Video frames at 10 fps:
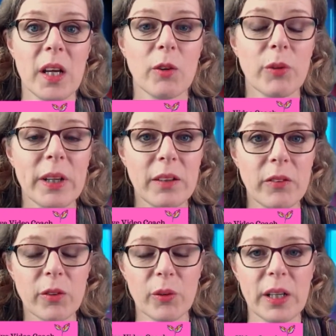green
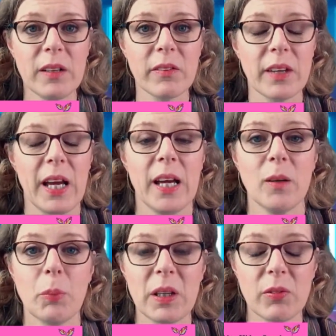screens
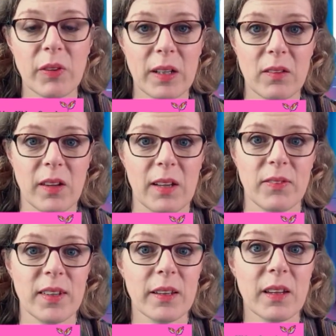can be fantastic.